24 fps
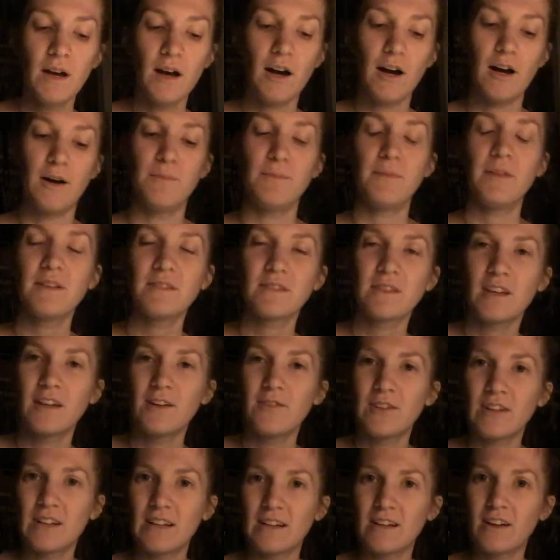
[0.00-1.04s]
um, that's kind
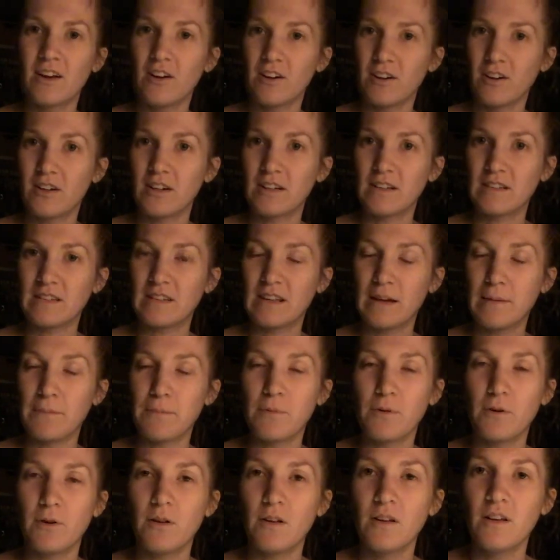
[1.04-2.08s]
of an, a good
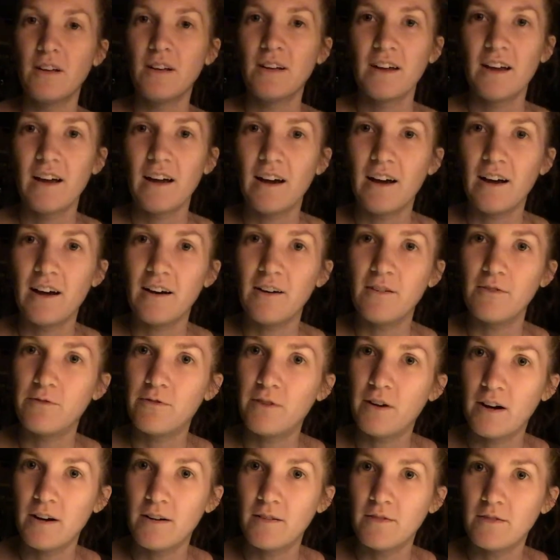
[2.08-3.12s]
example of
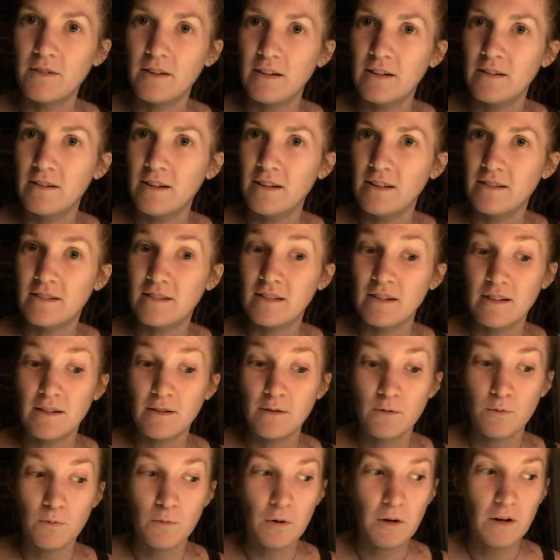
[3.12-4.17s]
of an
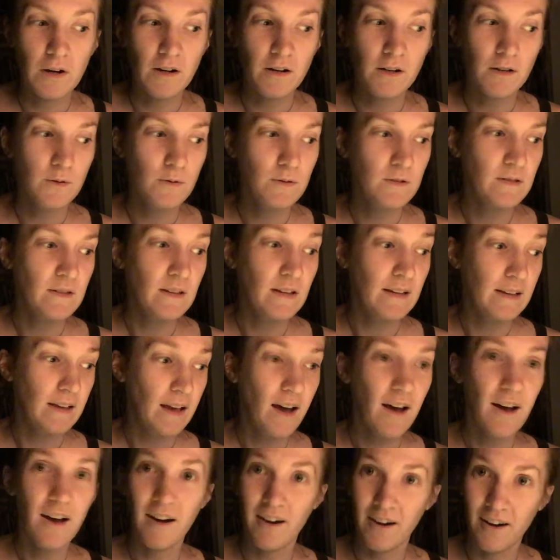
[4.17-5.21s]
incident where you'd say,
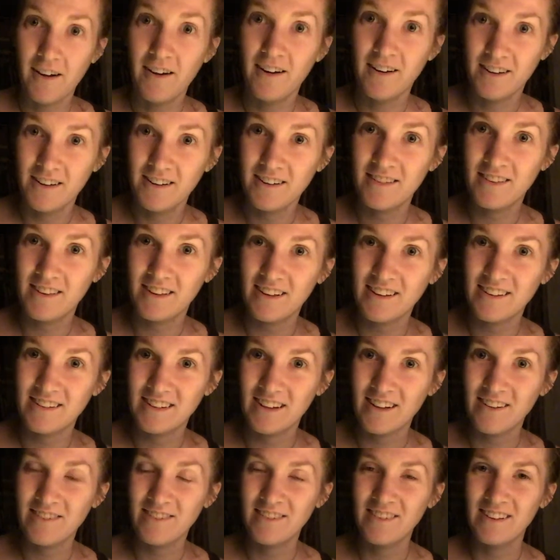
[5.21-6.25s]
yeah, like
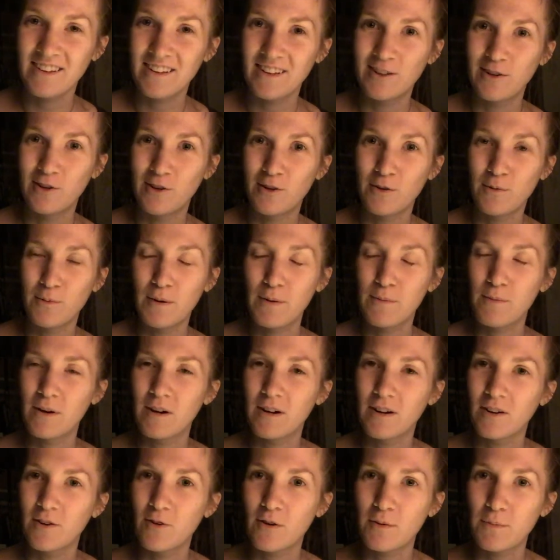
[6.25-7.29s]
definitely, you know, you might want
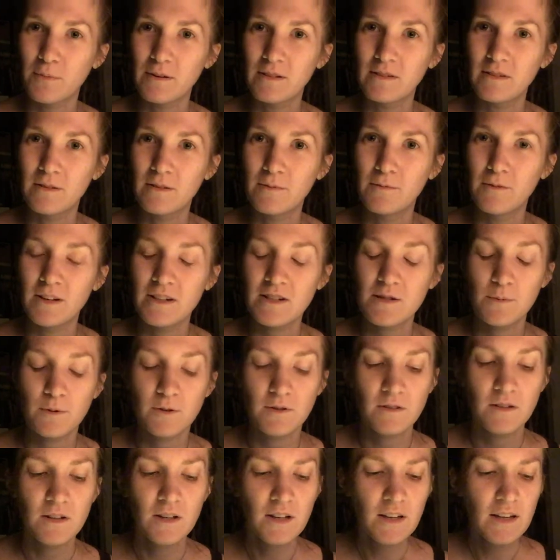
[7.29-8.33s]
to incorporate some
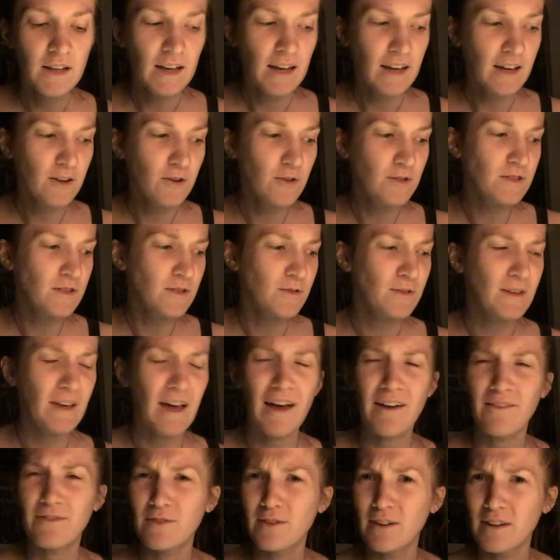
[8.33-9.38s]
vegetables. And also,
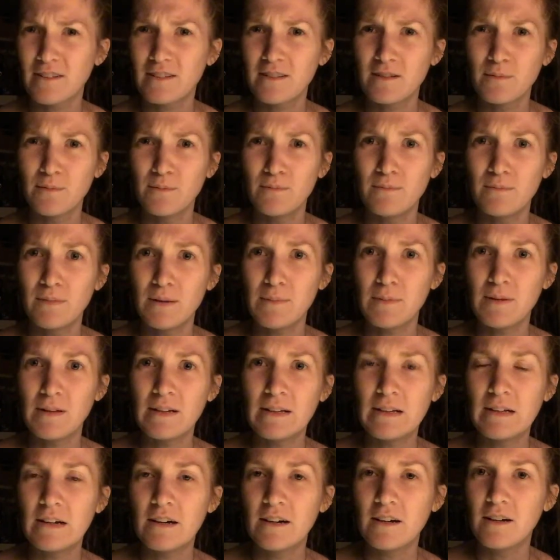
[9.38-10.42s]
yeah, if you got some
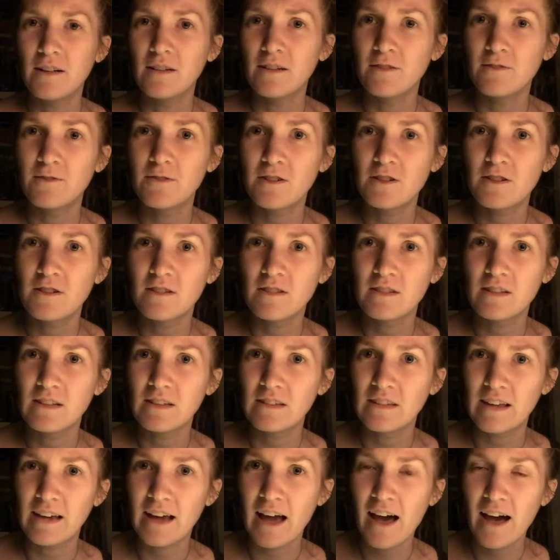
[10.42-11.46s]
maybe uh, deficiencies
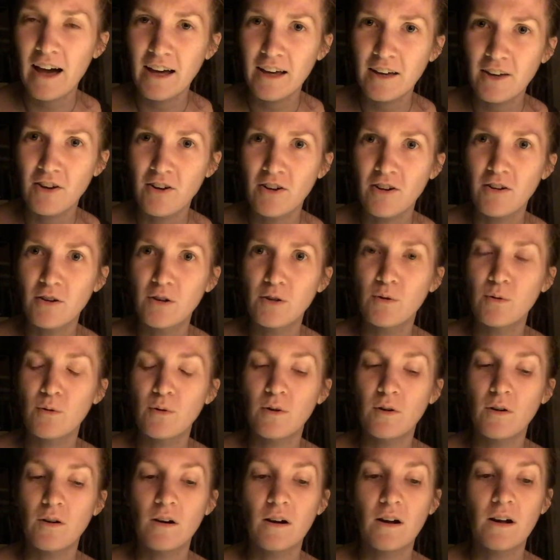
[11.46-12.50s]
like iron,
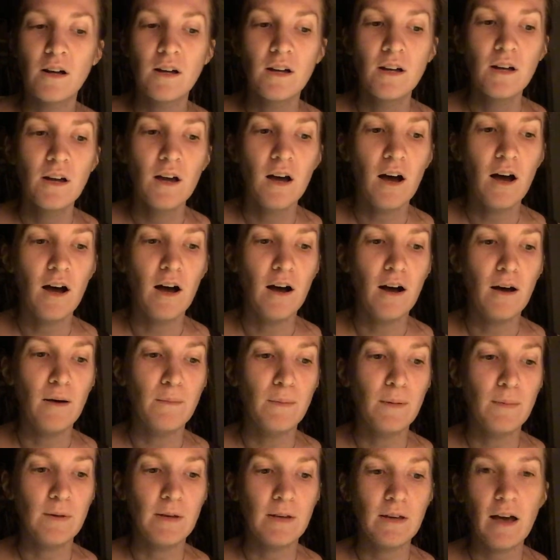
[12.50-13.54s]
or um,
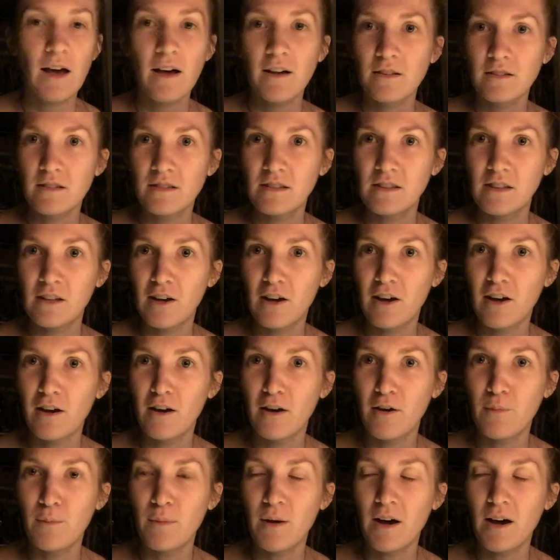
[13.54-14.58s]
maybe
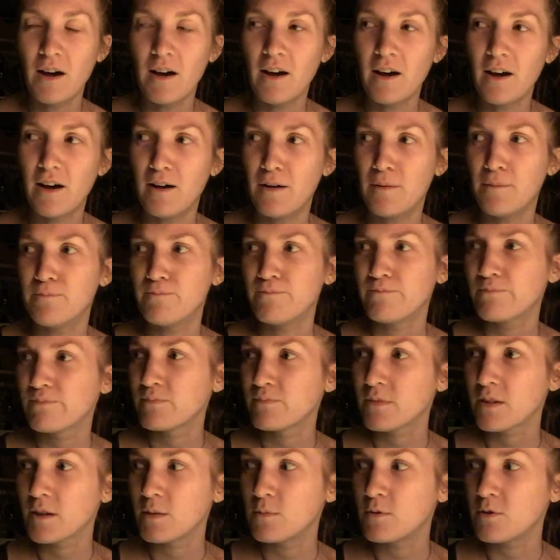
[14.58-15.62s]
calcium, um,
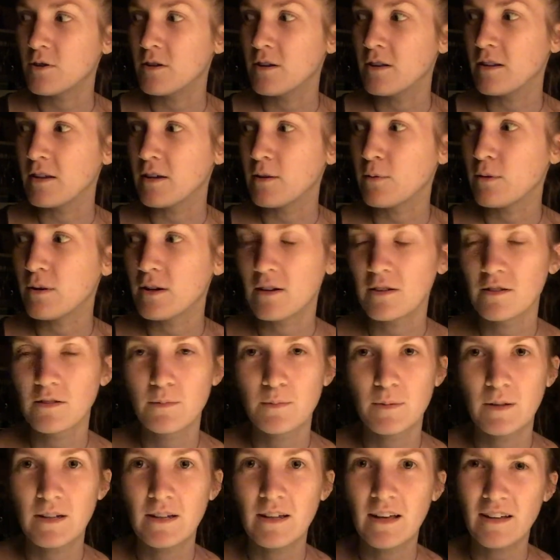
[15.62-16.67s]
I'm trying to think what else,
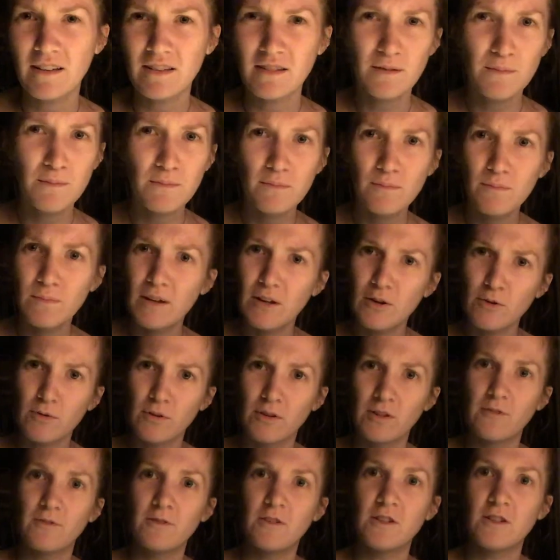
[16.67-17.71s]
but yeah, some mineral
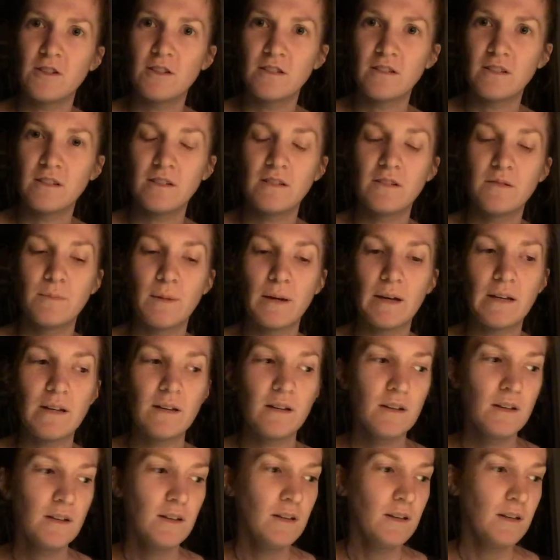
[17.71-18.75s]
deficiencies might,
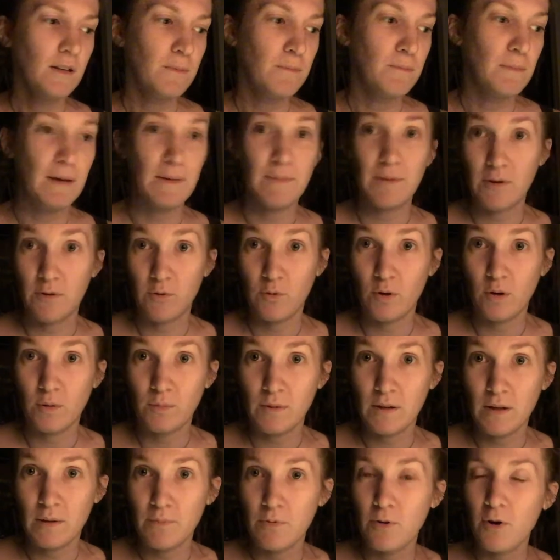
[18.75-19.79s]
maybe it would
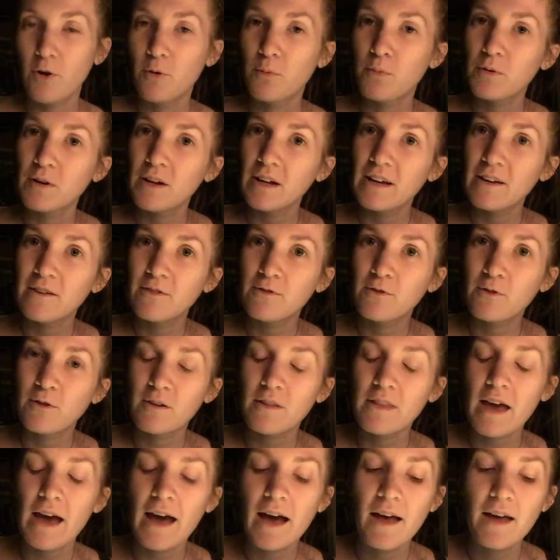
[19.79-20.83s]
be appropriate for
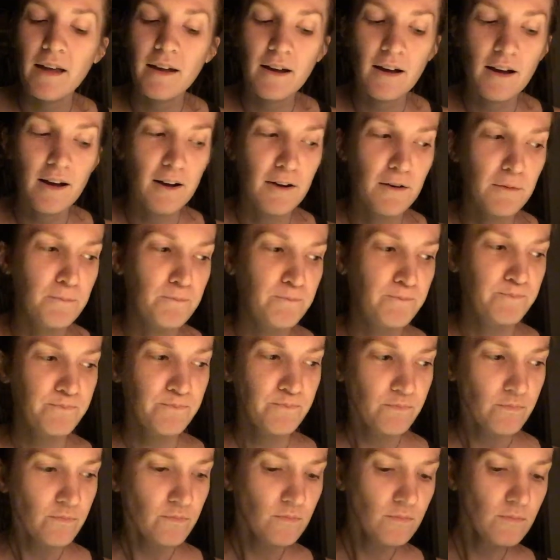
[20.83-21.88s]
that. Um,
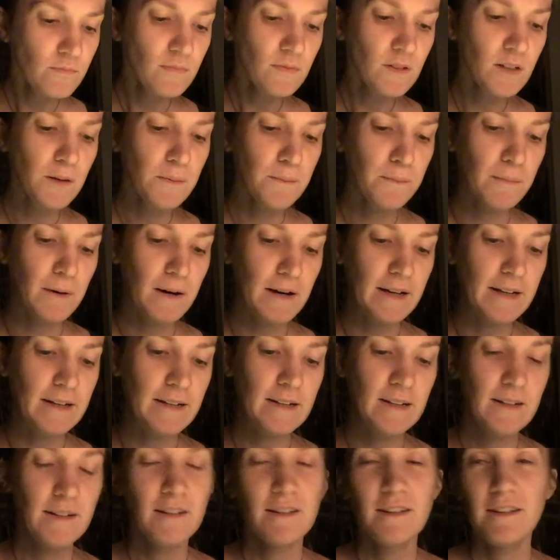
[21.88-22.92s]
but
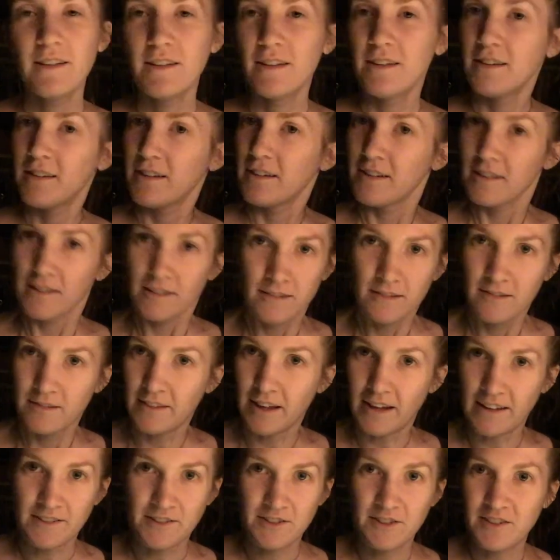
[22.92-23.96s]
that's